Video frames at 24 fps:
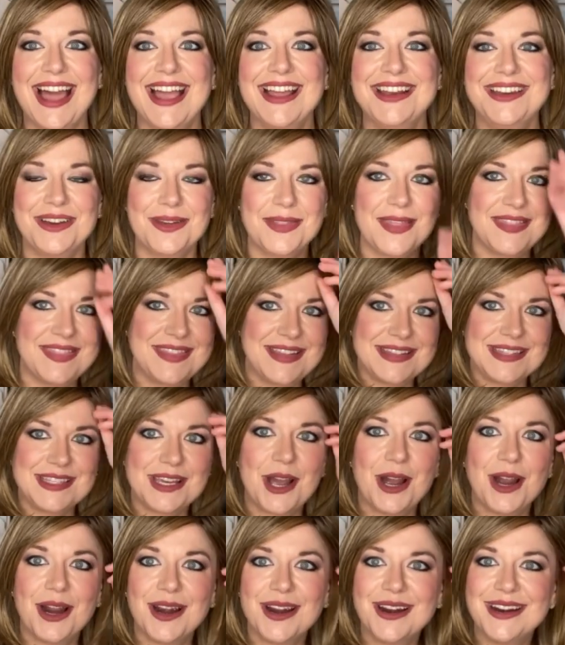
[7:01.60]
I know that that's
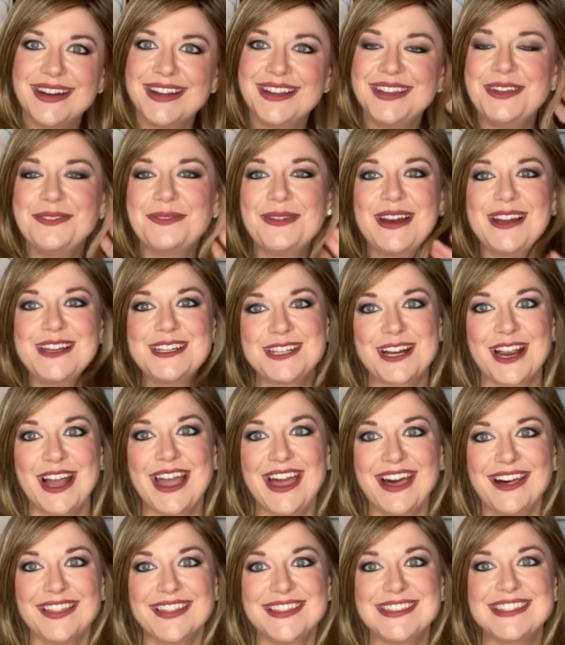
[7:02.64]
hard and you wanna try
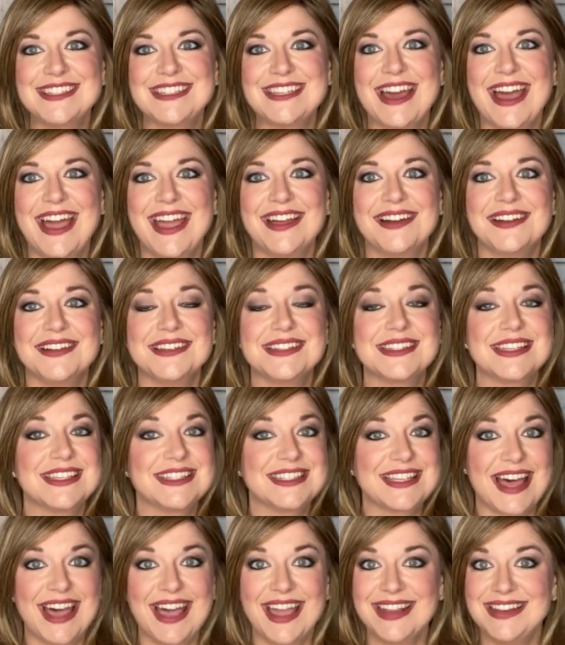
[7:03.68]
all the styles because
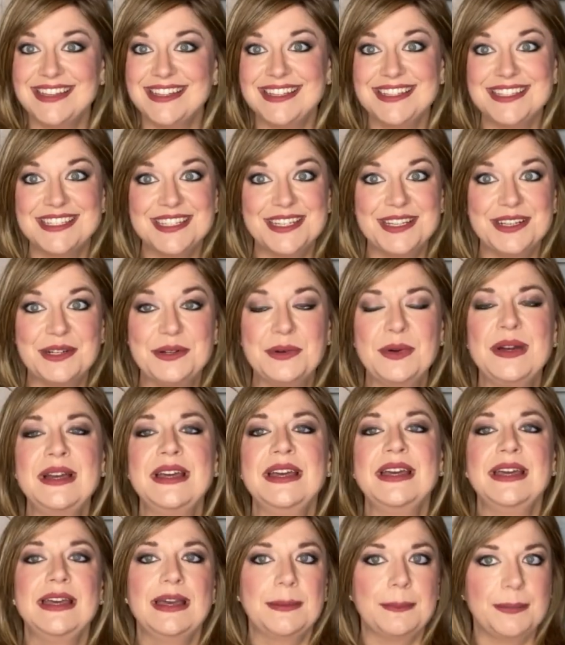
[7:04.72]
I did too,
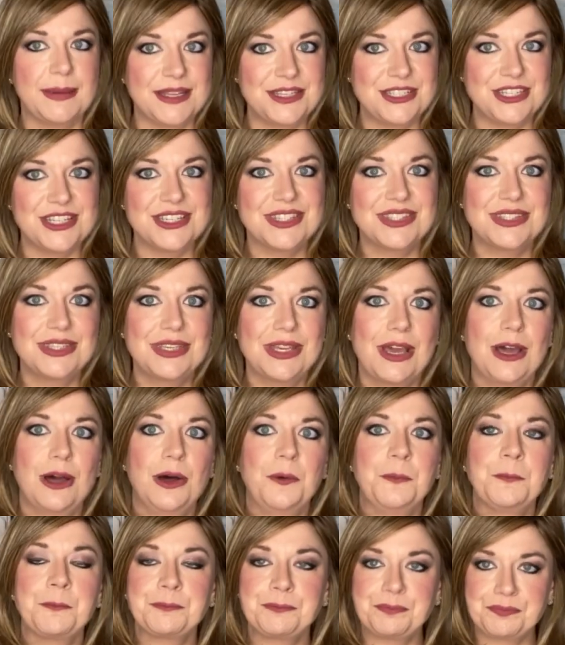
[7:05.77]
but just
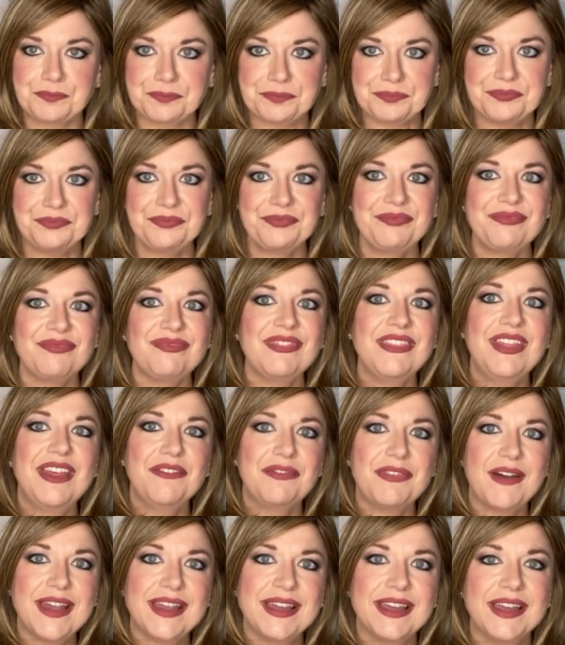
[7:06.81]
know
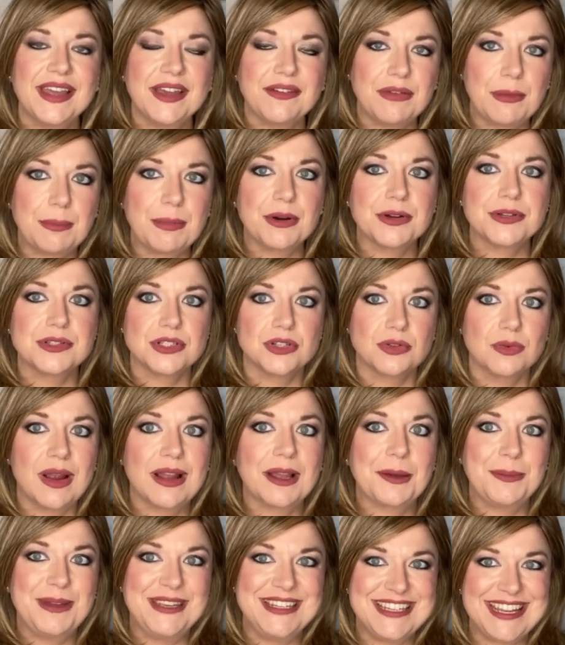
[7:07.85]
if I could give a personal
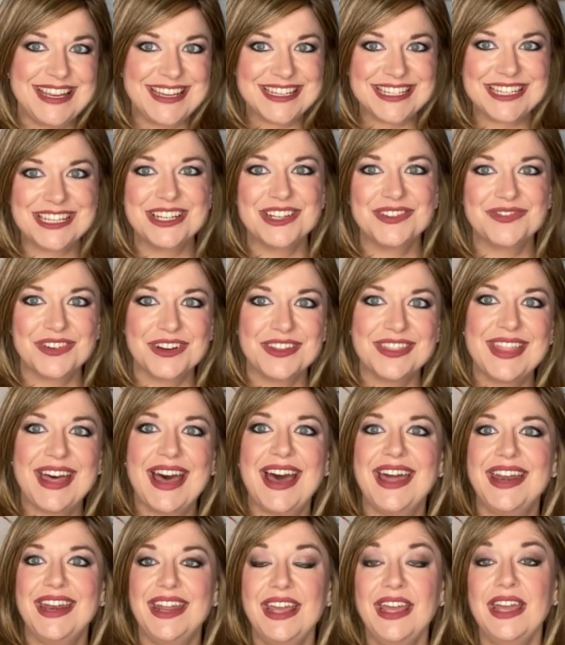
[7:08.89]
recommendation for
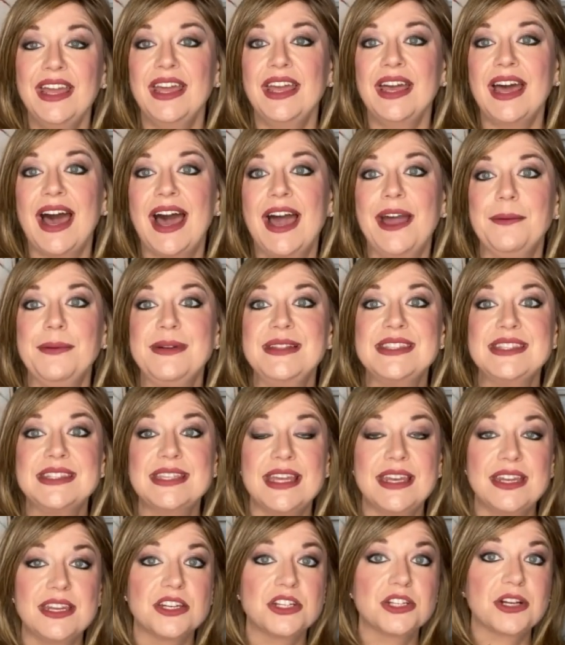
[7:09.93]
that, I would
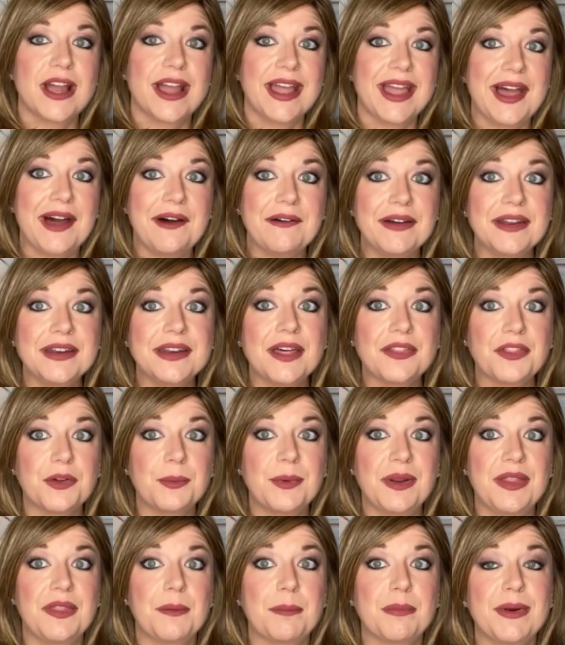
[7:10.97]
say to try out another
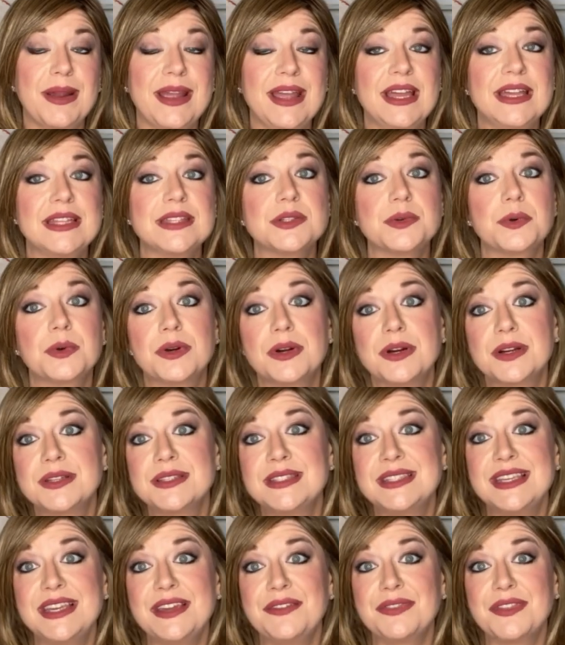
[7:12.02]
one of the brands or
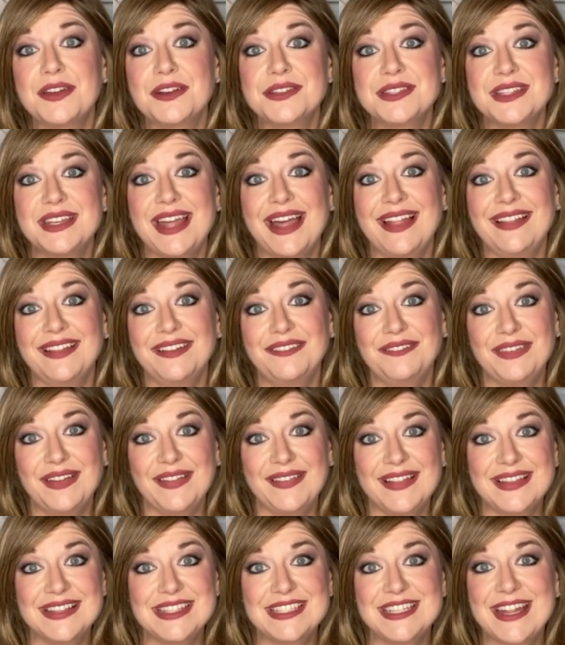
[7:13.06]
see if there's an Ellen
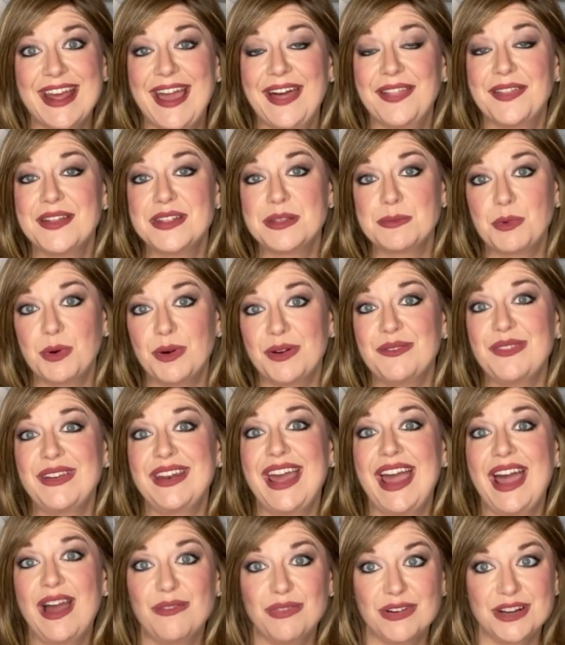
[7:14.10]
Wille style that's more of an
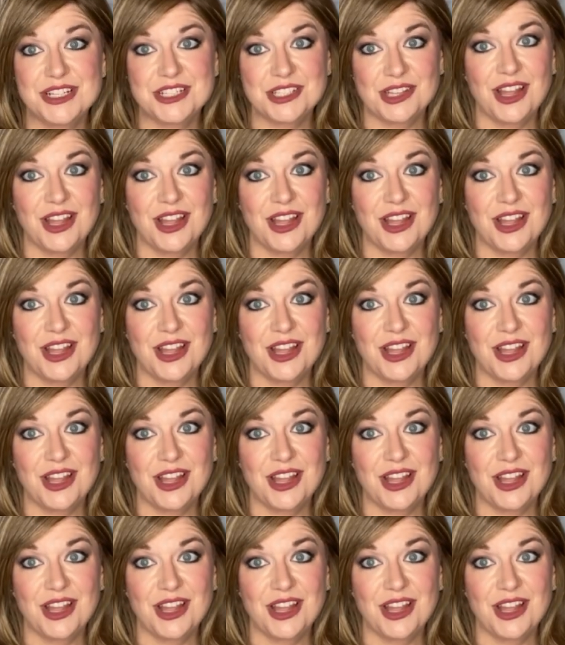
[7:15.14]
average